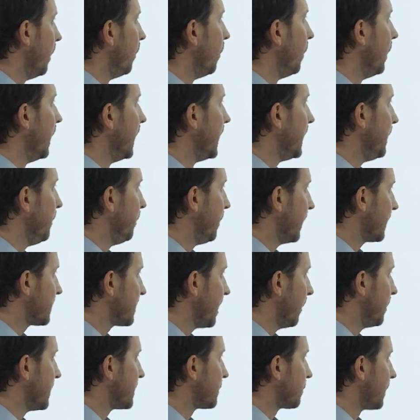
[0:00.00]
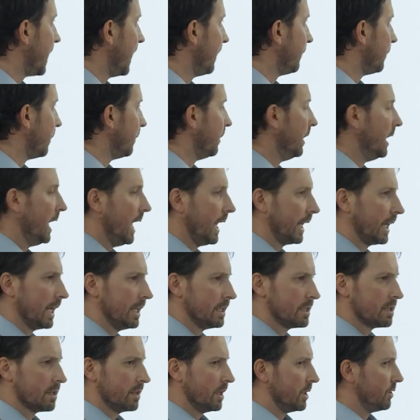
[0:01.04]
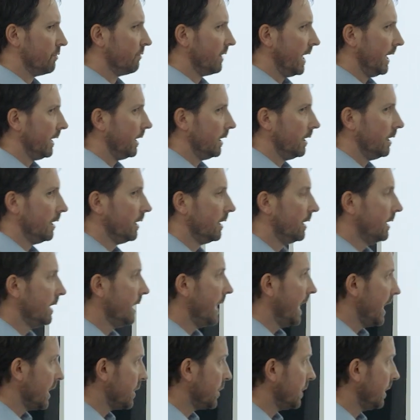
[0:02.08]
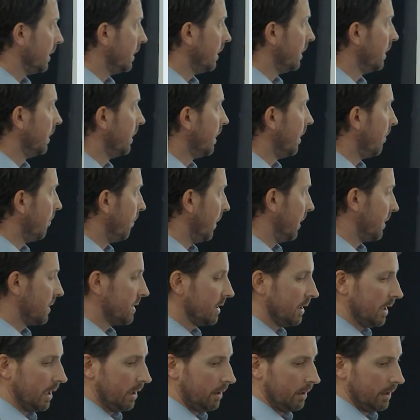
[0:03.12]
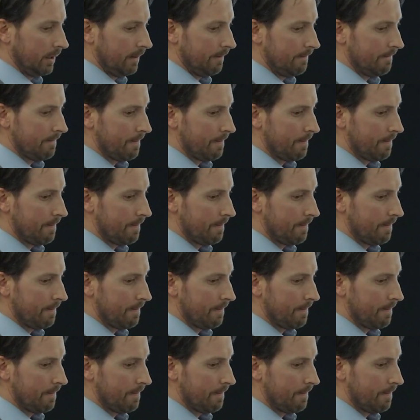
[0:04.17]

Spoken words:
when he picks up his rifle against the dreaded Hessian mercenary.